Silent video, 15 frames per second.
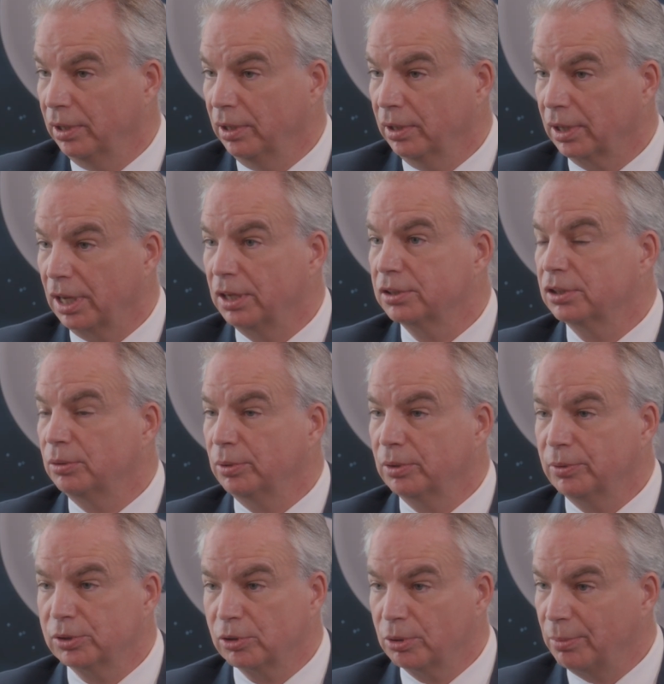Okay. You still want to
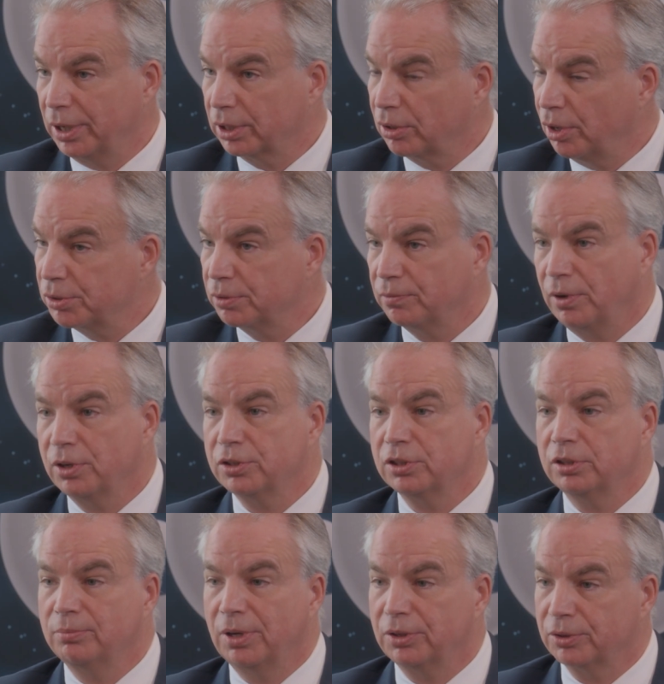restore your mitochondrial
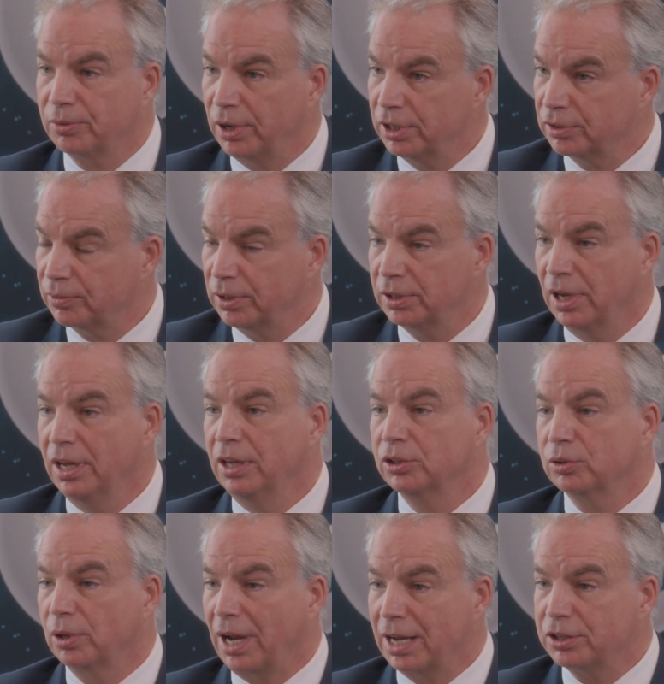function, methyltransferase.
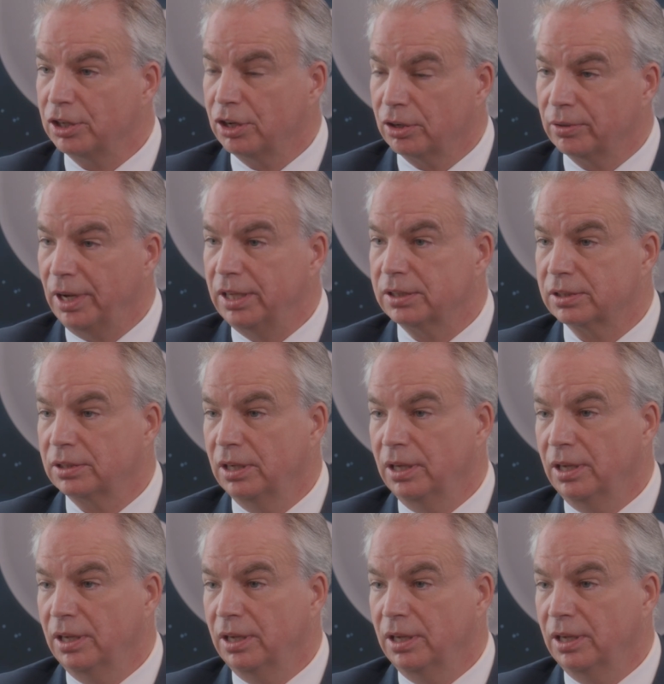So it actually creates